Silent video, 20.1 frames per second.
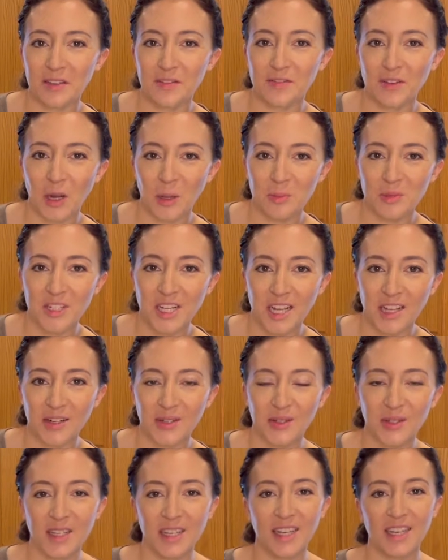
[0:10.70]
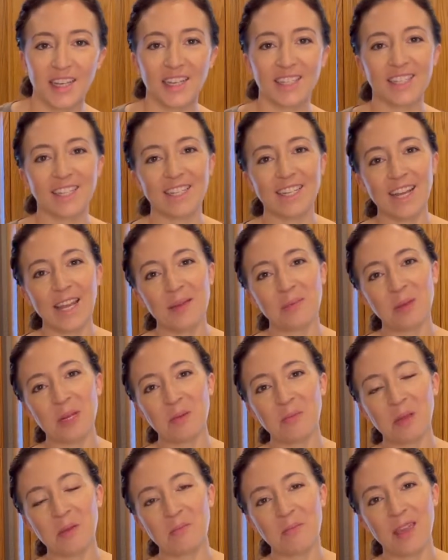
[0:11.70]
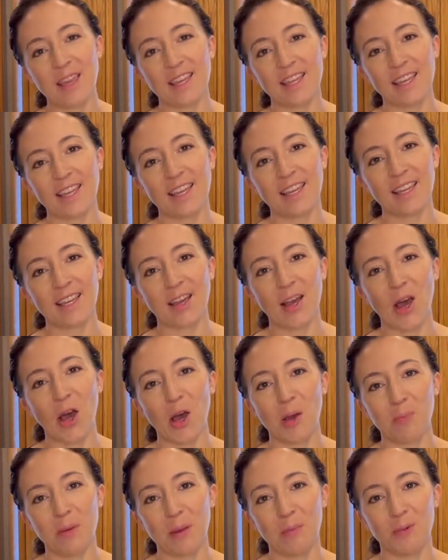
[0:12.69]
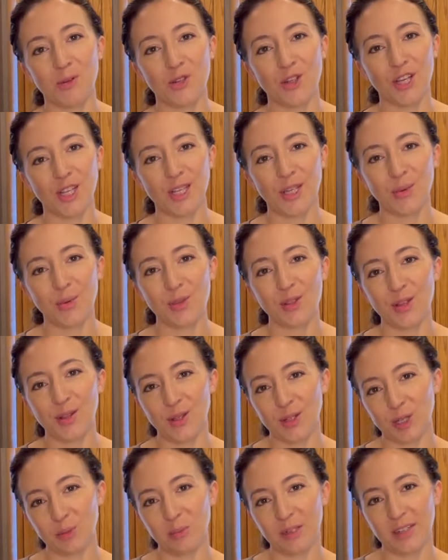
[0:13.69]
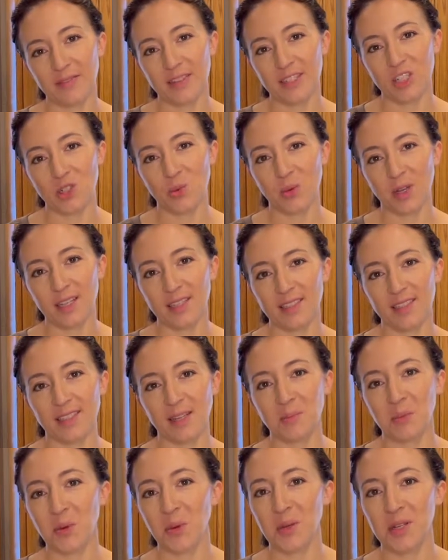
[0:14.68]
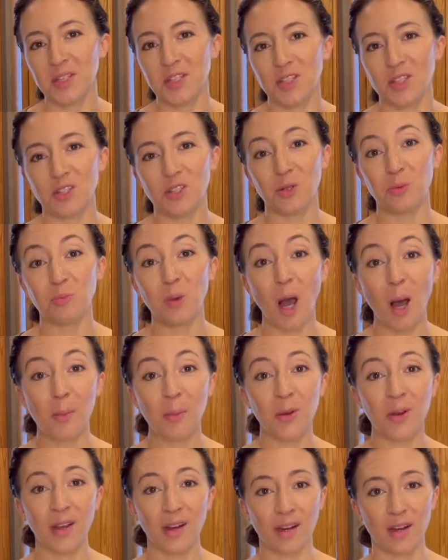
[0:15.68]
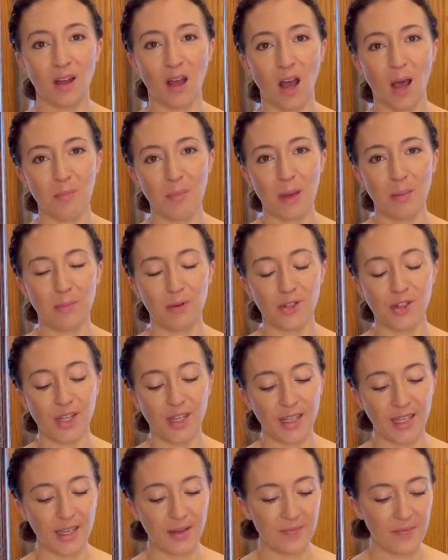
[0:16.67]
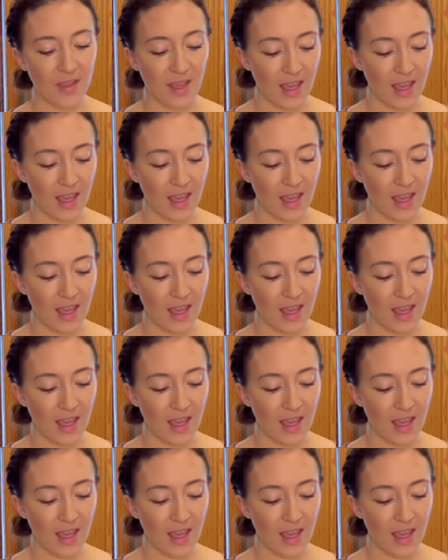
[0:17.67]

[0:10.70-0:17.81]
Farm channel. Today I'm going to be making hot pepper jelly with a little bit of a twist. I'm going to do pomegranate hot pepper jelly.